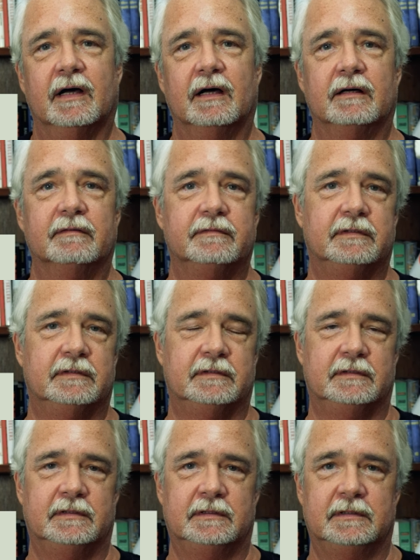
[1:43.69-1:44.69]
of
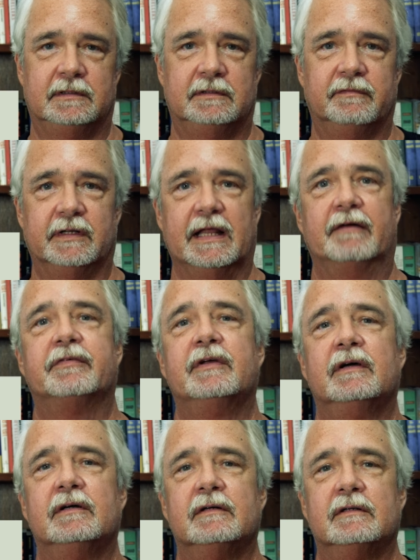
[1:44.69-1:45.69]
the left,